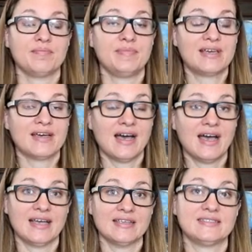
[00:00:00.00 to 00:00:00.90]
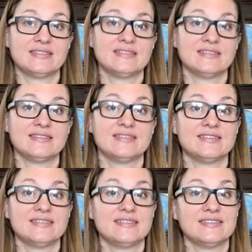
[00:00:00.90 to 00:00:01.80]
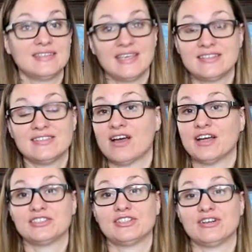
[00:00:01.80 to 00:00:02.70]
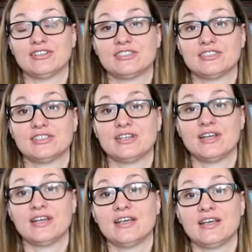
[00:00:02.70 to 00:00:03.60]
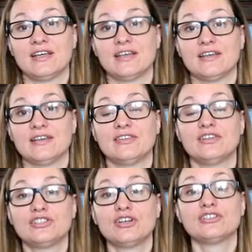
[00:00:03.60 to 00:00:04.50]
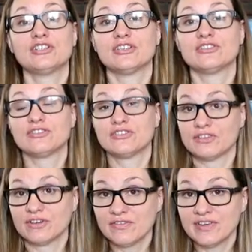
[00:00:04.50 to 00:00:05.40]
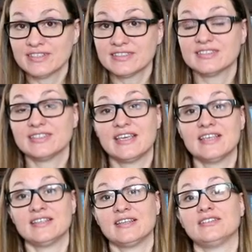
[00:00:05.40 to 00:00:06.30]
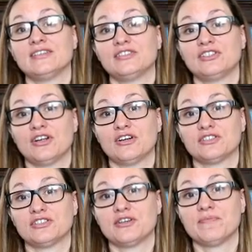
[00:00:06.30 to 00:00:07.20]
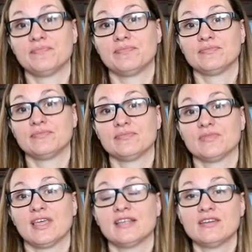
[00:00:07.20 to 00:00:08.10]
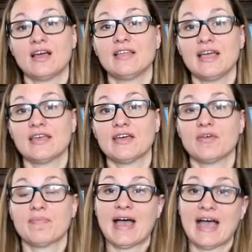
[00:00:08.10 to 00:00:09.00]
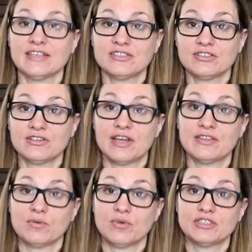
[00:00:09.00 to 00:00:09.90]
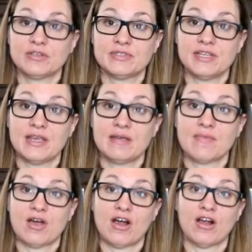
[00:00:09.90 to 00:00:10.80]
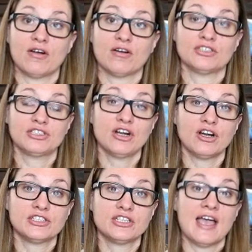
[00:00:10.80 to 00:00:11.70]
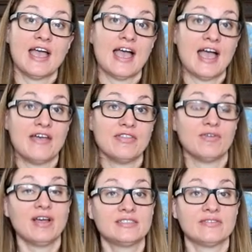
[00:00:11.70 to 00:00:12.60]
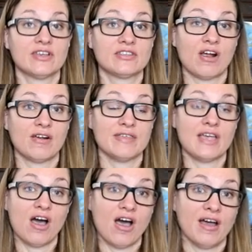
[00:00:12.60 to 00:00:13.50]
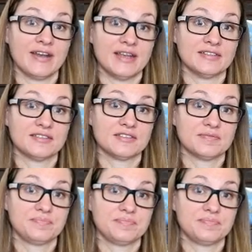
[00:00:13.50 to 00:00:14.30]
Because it's not church the church service isn't church. It's not like the pastor and the worship team are church and the rest of us are the audience.